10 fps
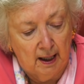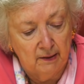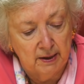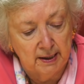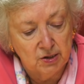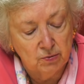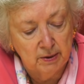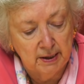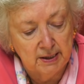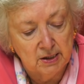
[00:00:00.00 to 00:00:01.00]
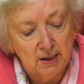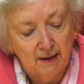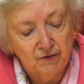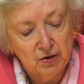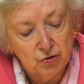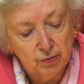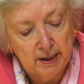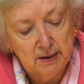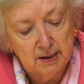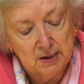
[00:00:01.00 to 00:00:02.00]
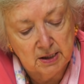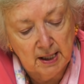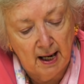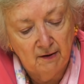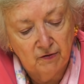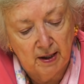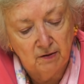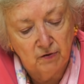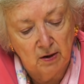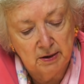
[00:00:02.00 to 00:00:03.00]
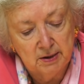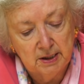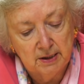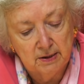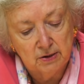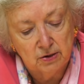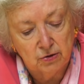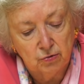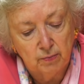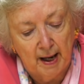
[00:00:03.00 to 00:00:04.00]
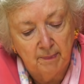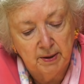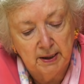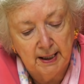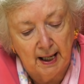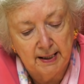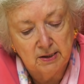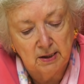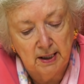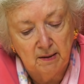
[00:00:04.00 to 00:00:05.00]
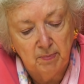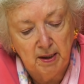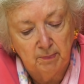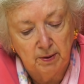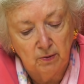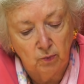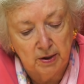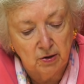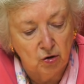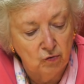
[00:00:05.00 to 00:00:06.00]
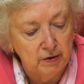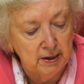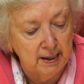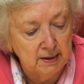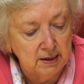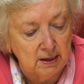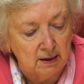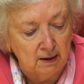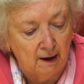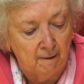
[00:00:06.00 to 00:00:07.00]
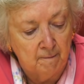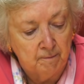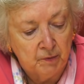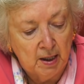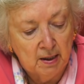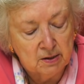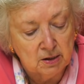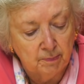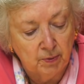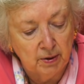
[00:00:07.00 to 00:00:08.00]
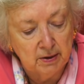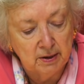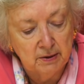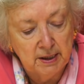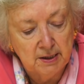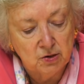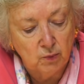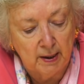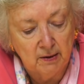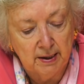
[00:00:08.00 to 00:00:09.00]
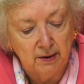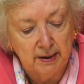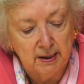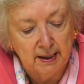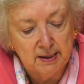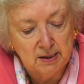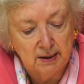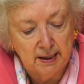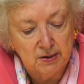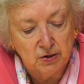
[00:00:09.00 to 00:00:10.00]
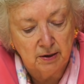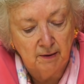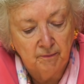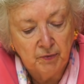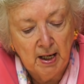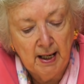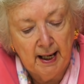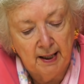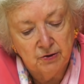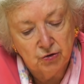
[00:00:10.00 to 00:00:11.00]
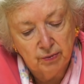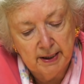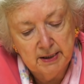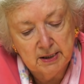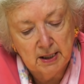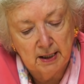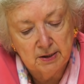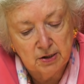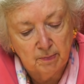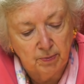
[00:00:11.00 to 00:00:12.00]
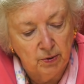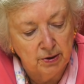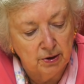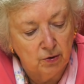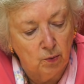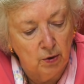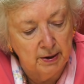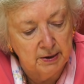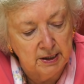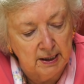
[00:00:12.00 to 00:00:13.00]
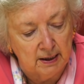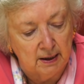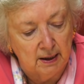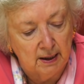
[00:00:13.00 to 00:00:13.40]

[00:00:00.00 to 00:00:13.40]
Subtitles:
The next one is enough trained staff and volunteers to rapidly isolate people with COVID-19, support their needs while they are in isolation, and trace and support quarantine